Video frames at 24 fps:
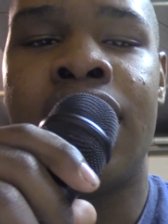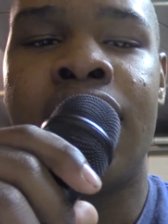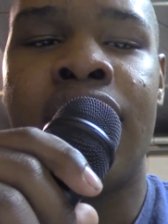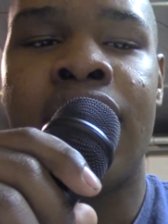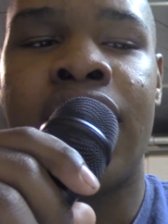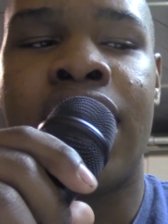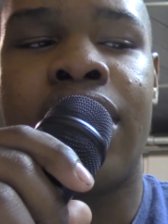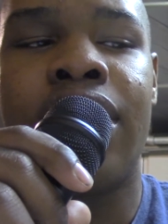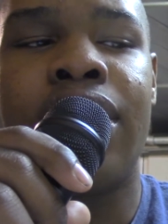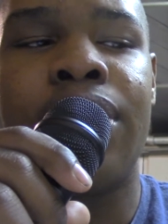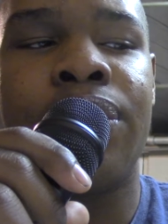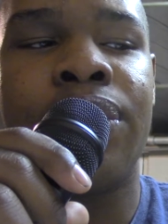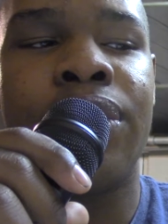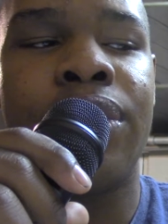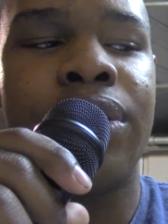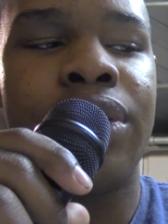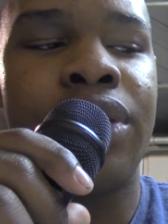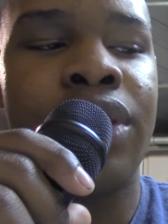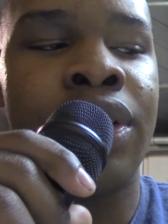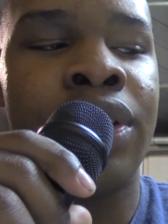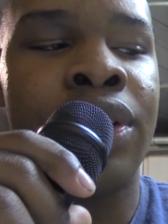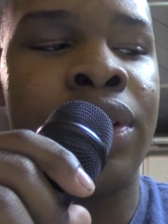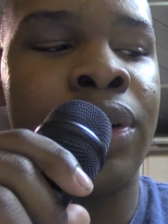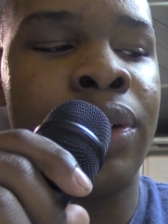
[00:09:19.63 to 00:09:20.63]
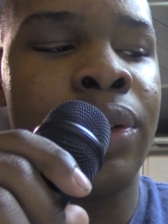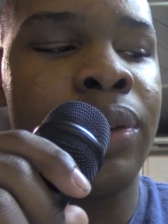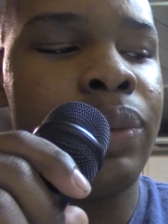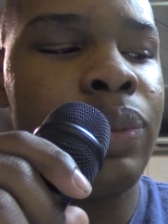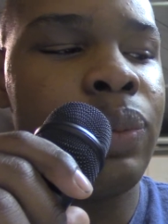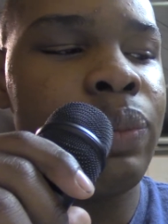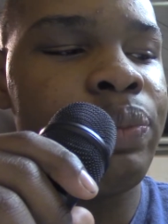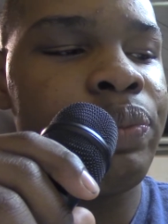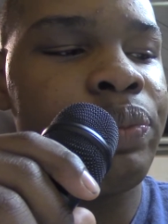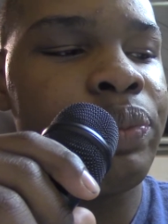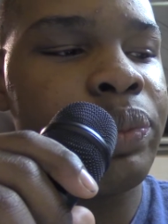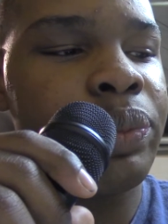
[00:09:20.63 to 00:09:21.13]
However,
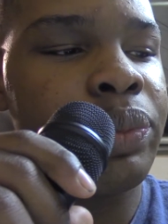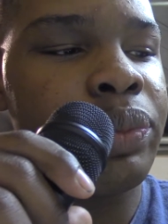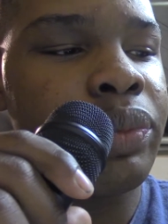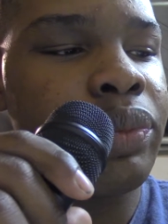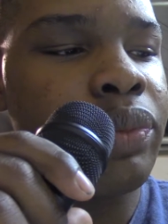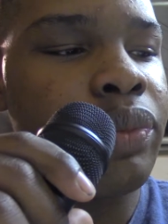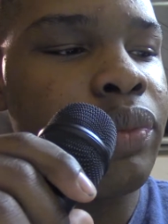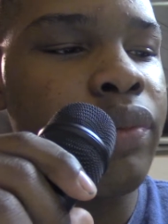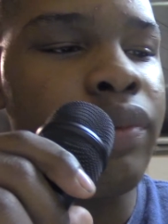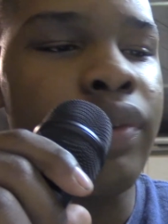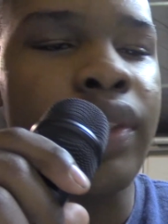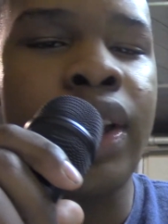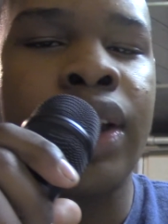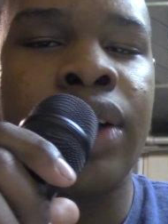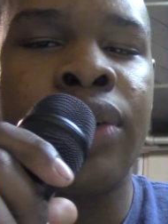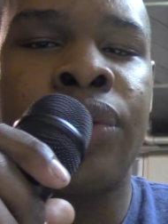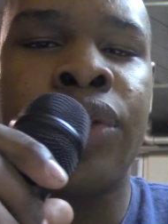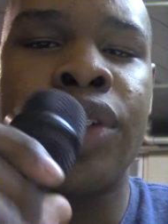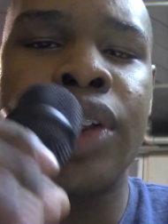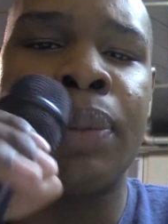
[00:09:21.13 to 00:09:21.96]
for